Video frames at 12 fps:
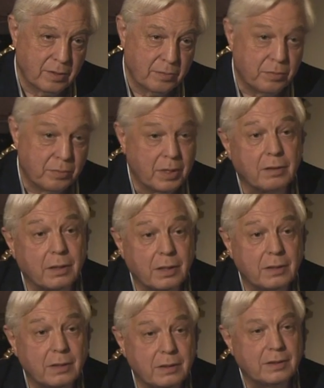Well,
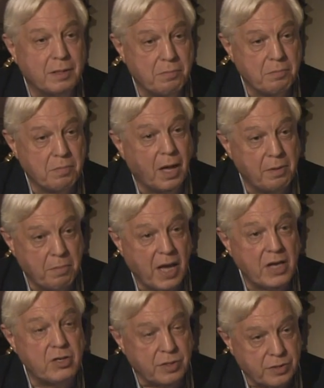I
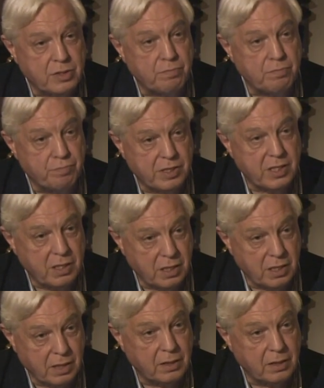imagine some pretty